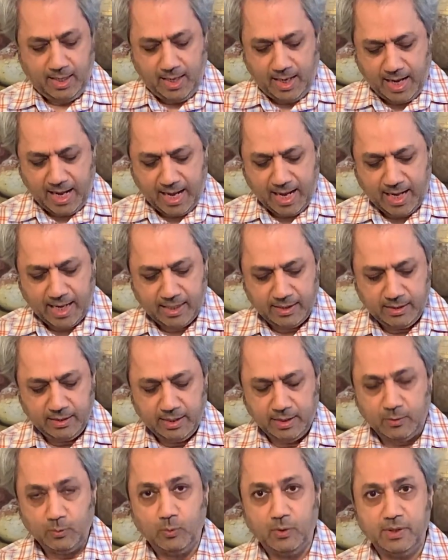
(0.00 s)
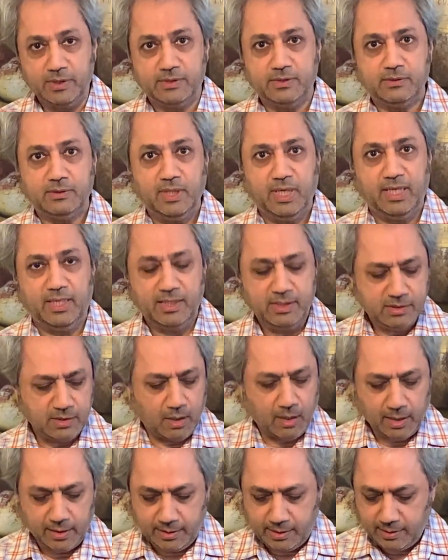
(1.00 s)
And it was in his
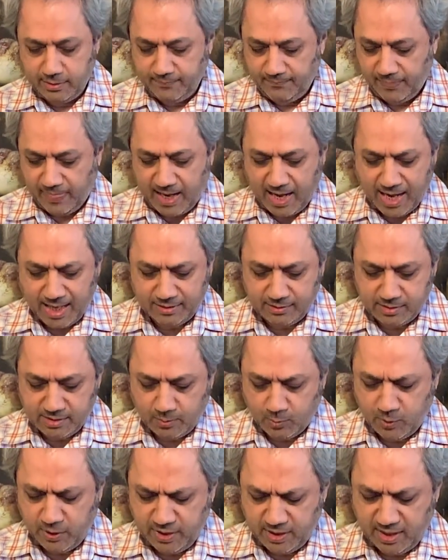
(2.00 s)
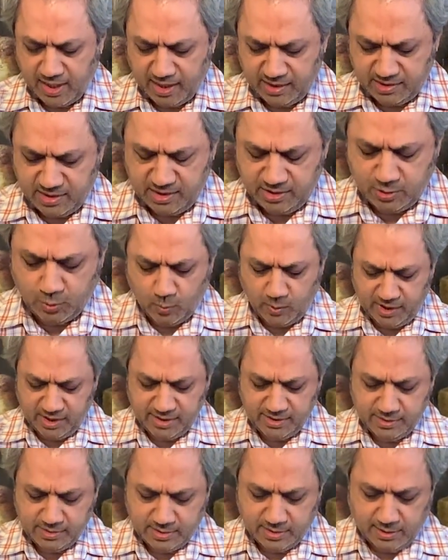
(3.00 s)
honor that somewhere in the
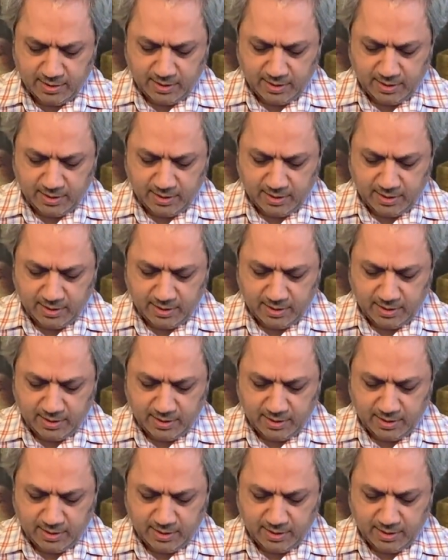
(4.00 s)
1920s,